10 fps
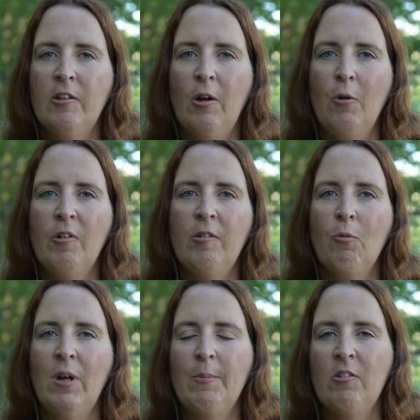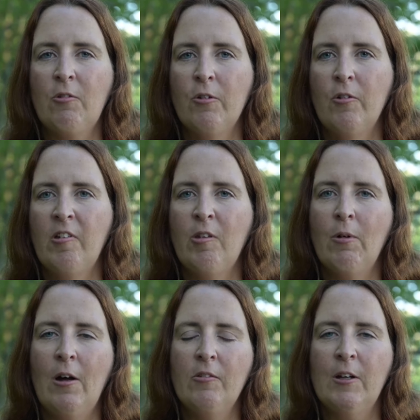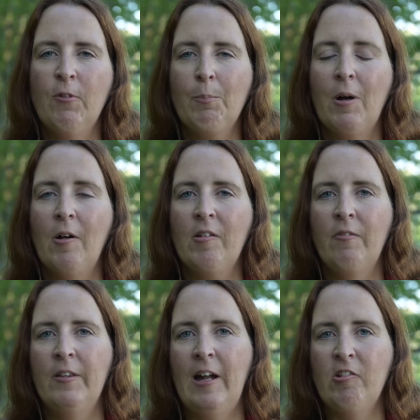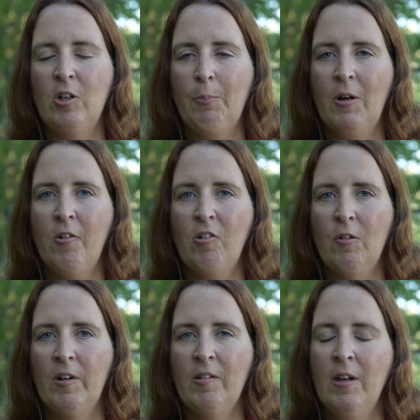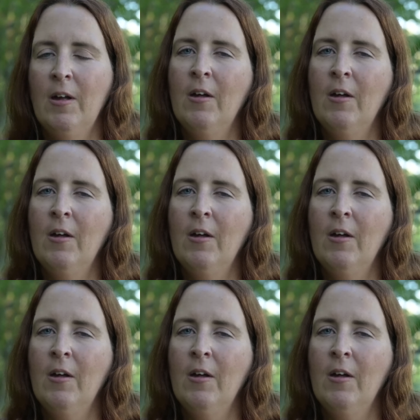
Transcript: to host women's cruises throughout different parks of the National Park Service.